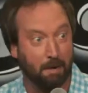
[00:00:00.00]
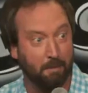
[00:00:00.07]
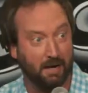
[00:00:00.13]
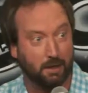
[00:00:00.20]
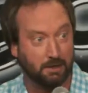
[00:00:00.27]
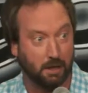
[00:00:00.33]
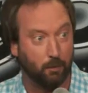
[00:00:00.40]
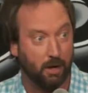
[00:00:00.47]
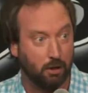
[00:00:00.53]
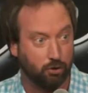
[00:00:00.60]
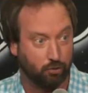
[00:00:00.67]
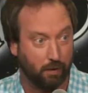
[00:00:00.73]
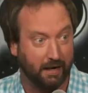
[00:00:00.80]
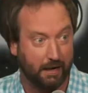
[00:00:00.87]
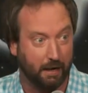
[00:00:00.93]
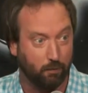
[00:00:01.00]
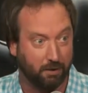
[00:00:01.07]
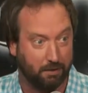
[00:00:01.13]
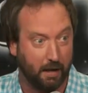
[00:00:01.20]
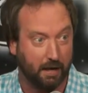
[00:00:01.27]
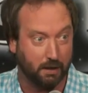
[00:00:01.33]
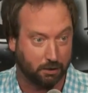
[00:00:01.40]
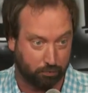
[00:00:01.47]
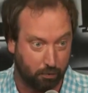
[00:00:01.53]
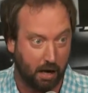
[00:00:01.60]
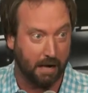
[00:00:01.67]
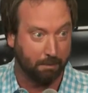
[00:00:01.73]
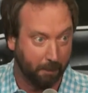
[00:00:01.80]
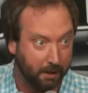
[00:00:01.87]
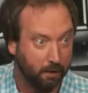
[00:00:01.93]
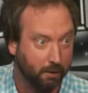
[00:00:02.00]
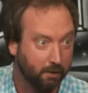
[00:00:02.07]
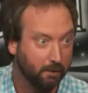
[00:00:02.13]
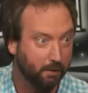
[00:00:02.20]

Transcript: at me because I went out drinking with Dennis Rodman.